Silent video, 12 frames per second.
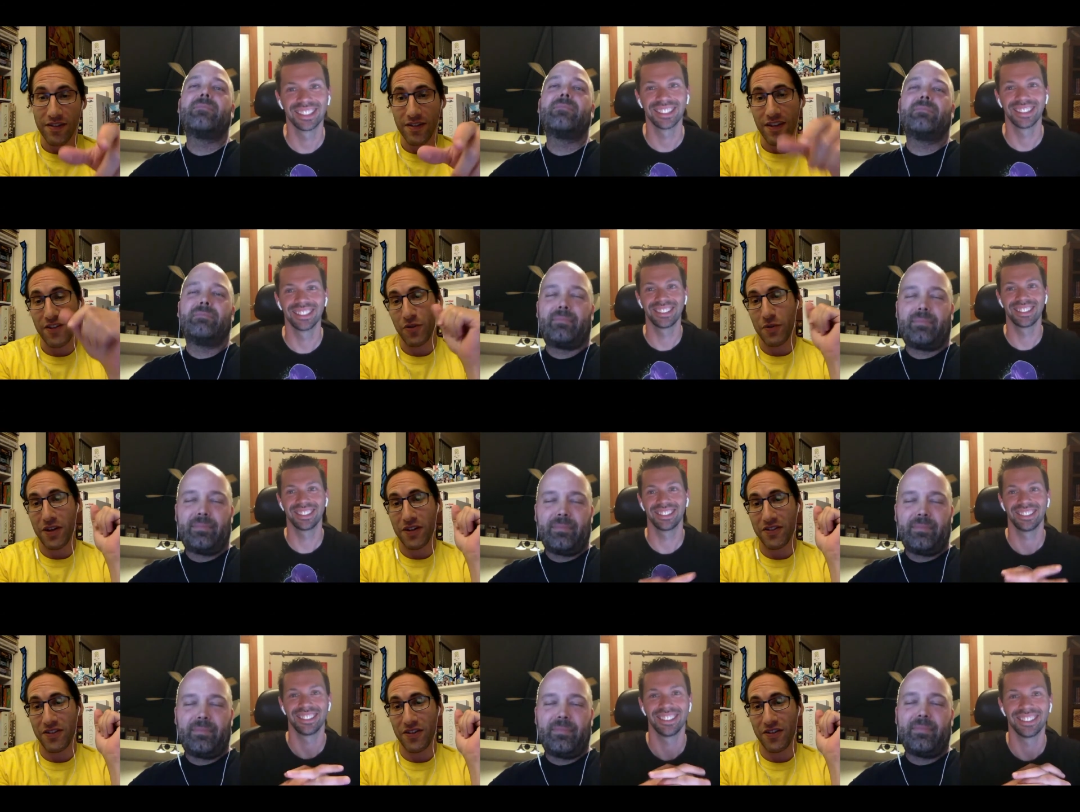Speaker 1: they took me out
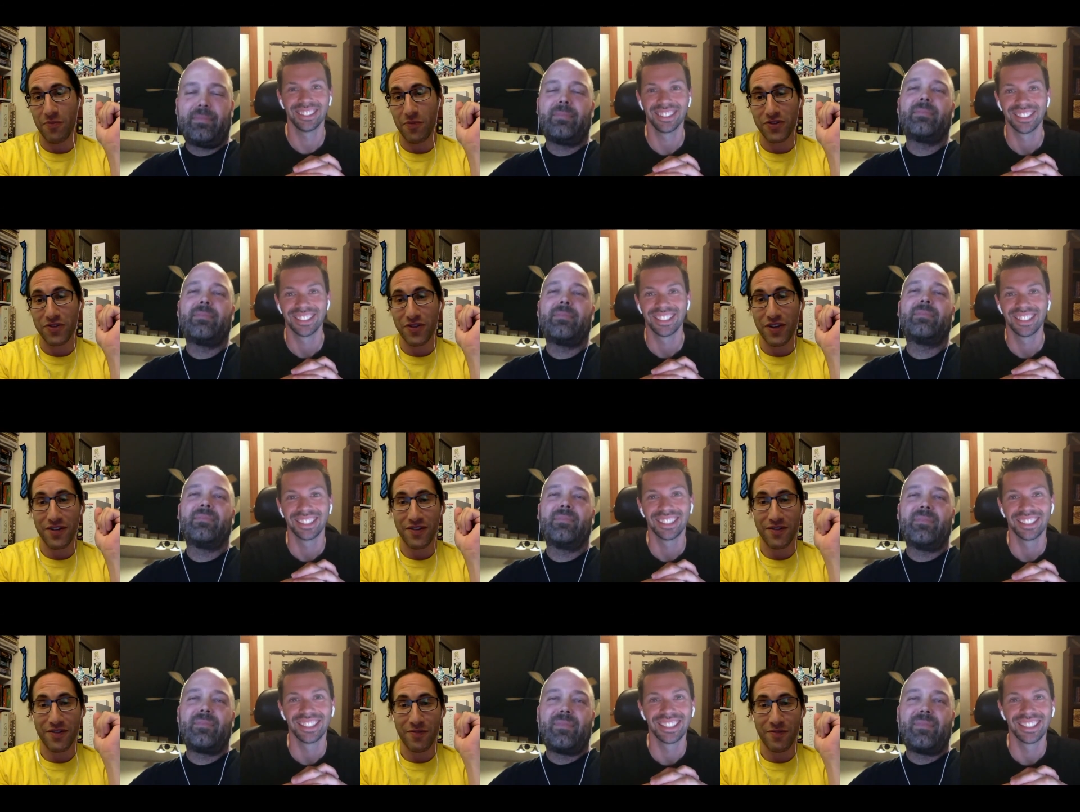to dinner much later
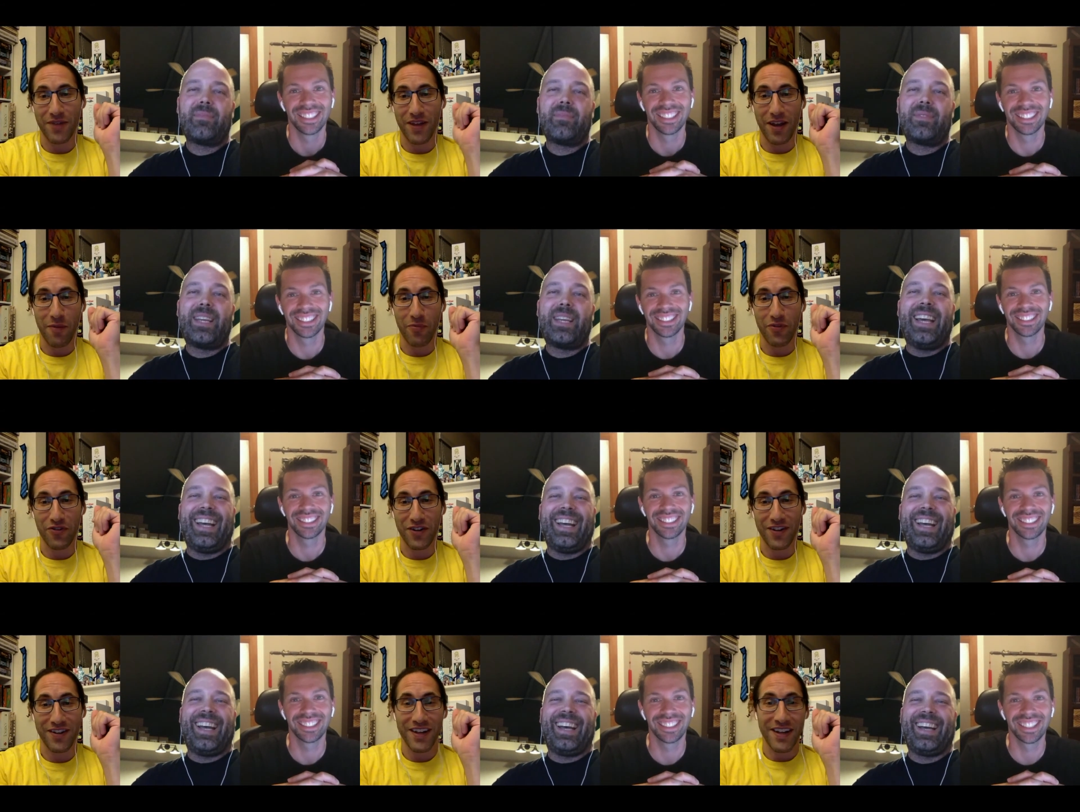and I
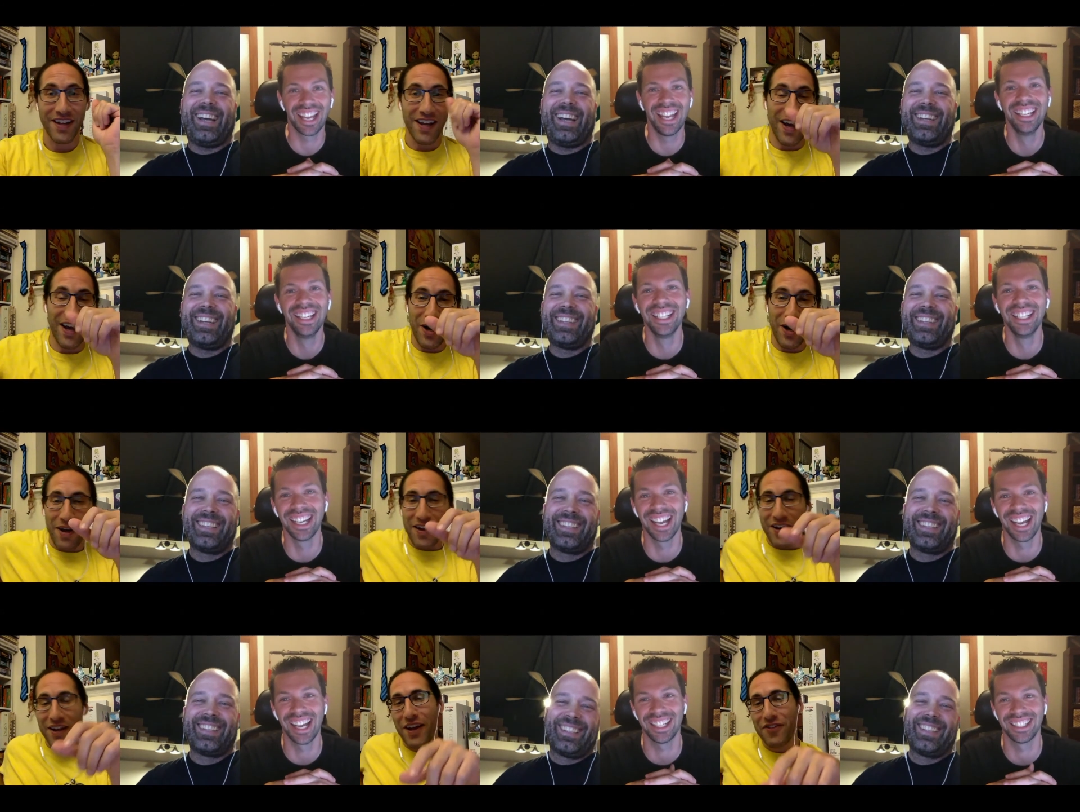appreciate it um,
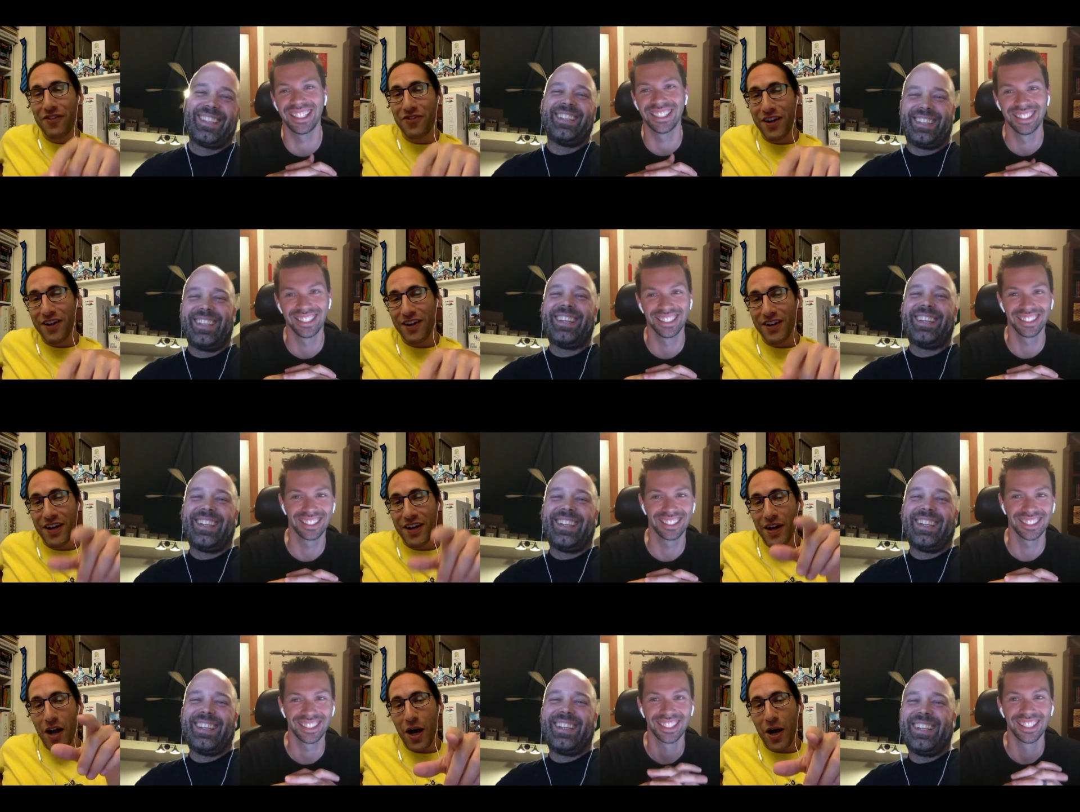at, at Gen Con.
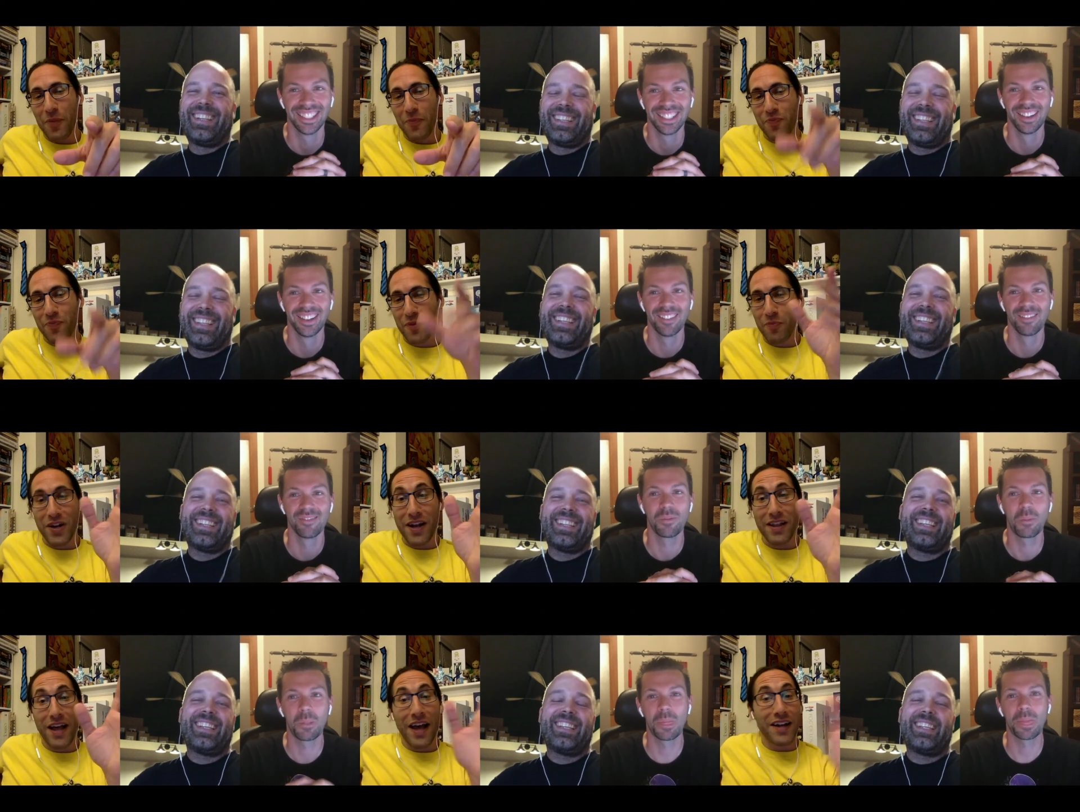Um, but
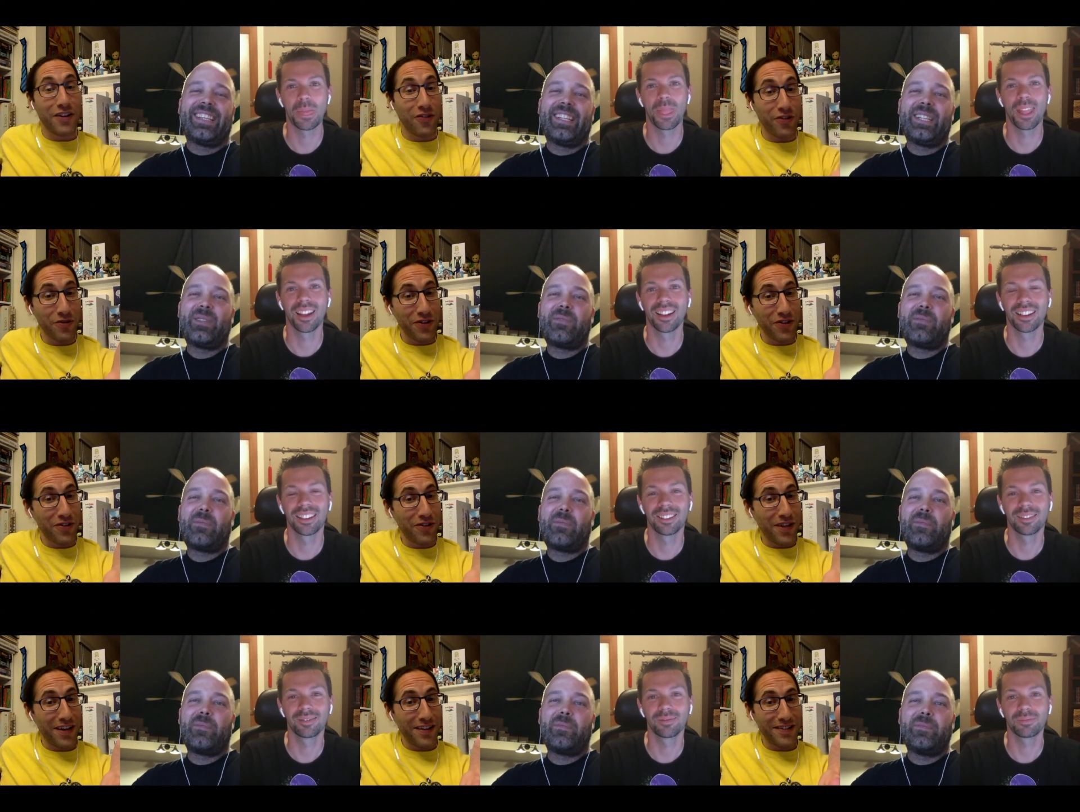I, I didn't know you were going to do
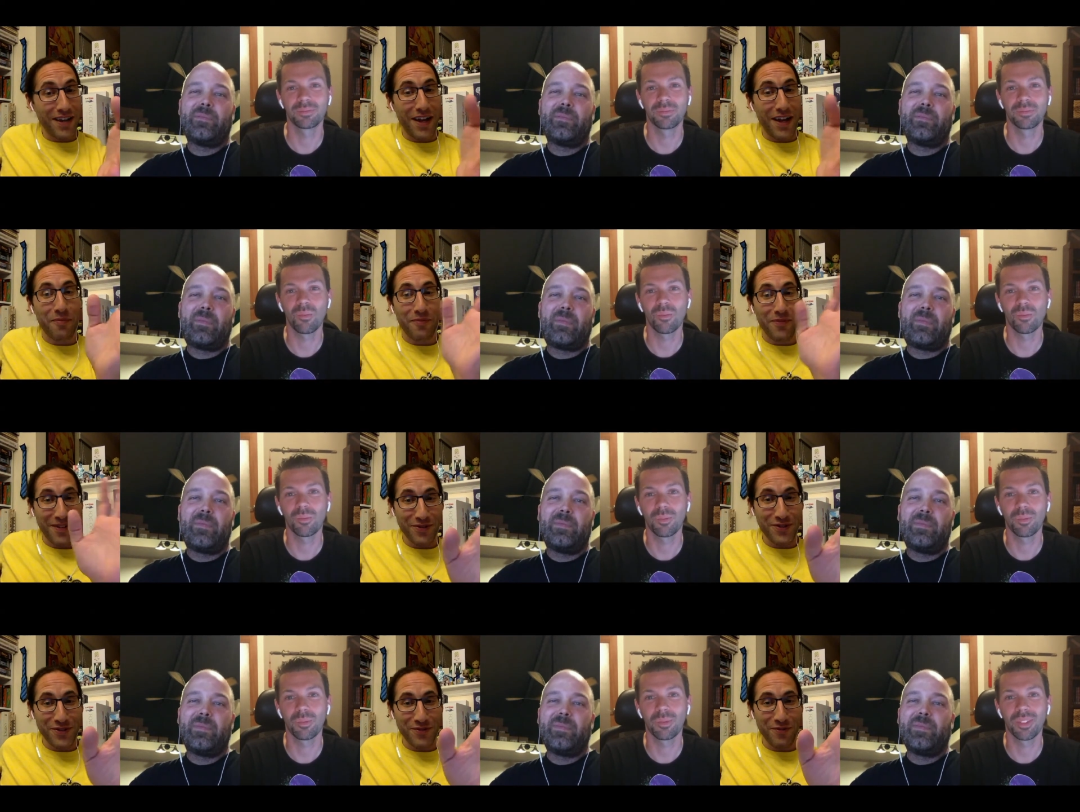that at the time. It was
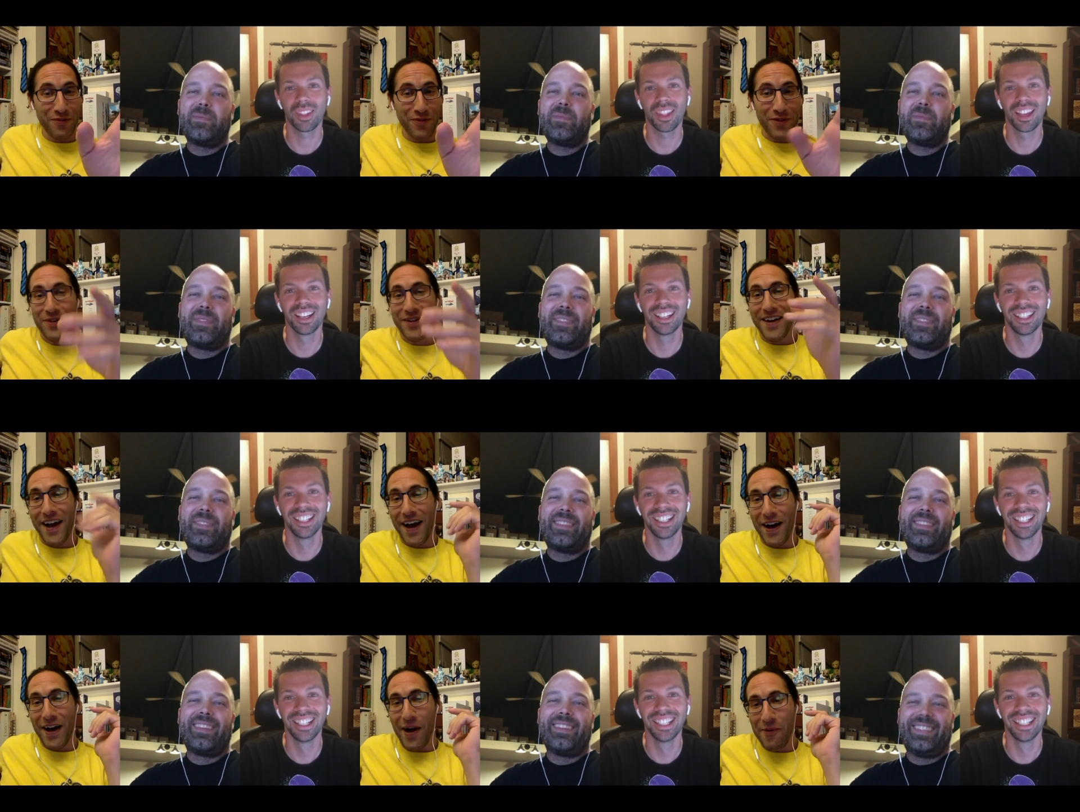just a review.
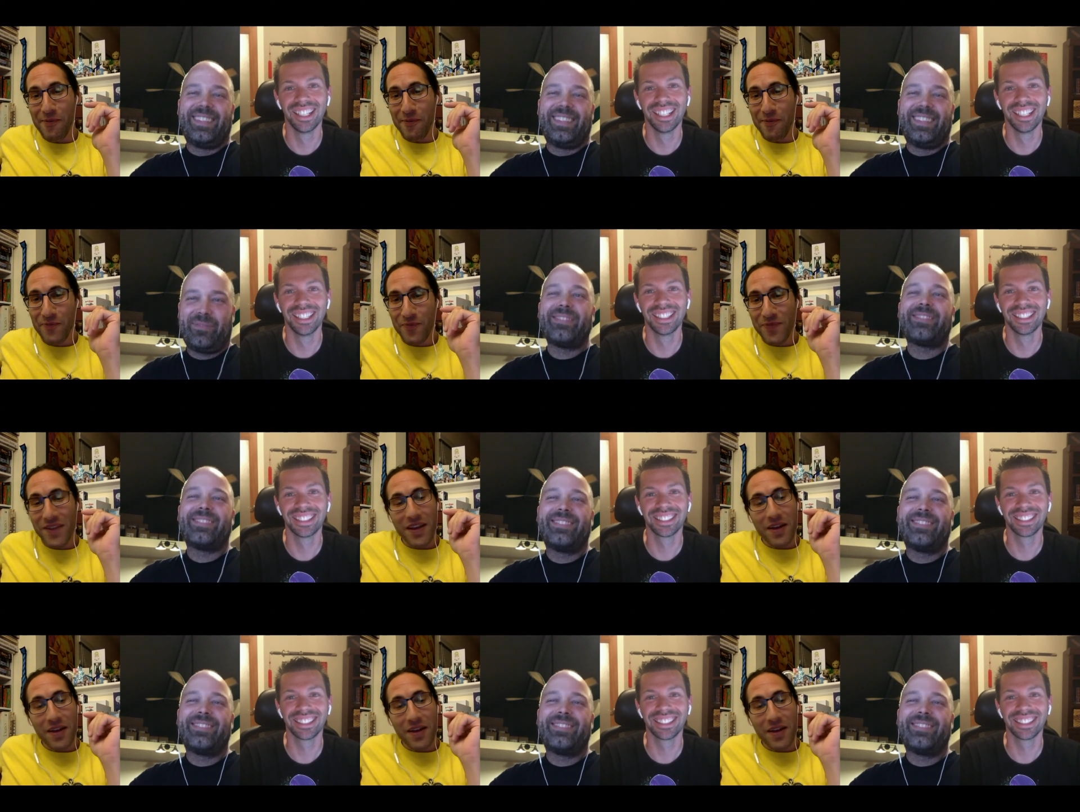Um, yep.